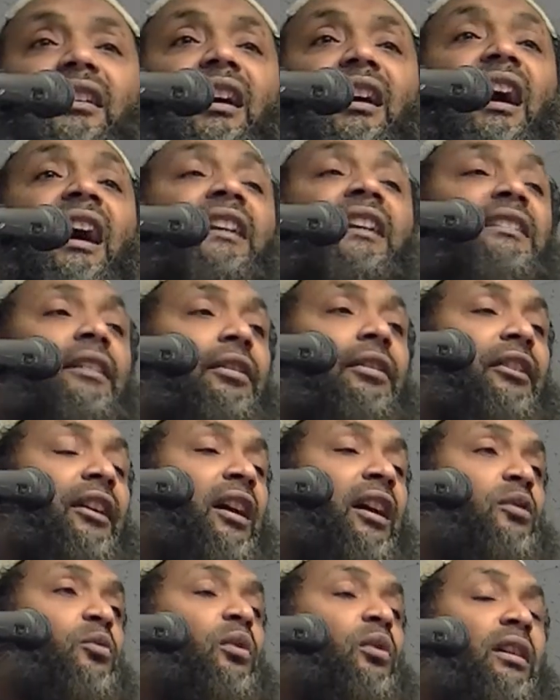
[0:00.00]
And the
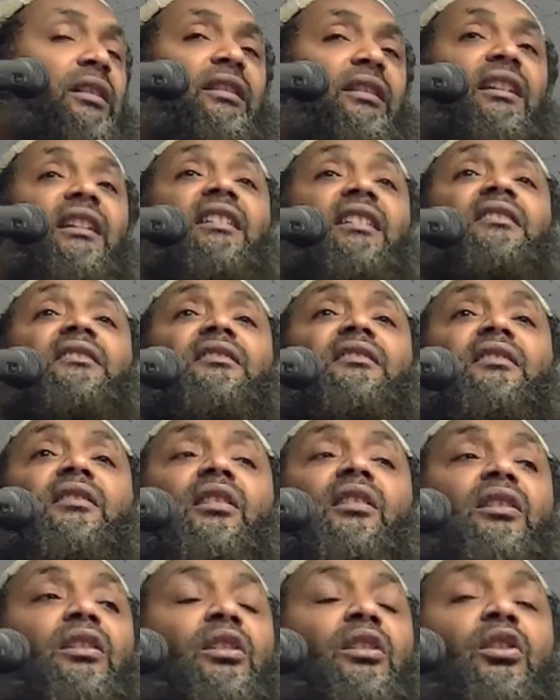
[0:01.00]
third one is
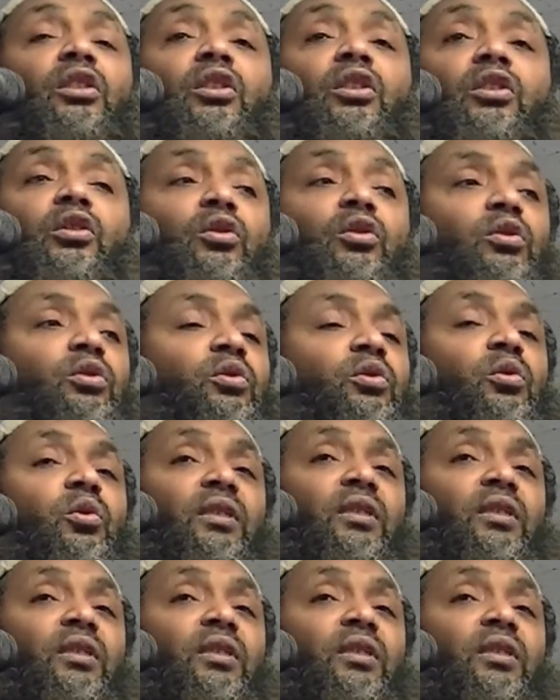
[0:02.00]
to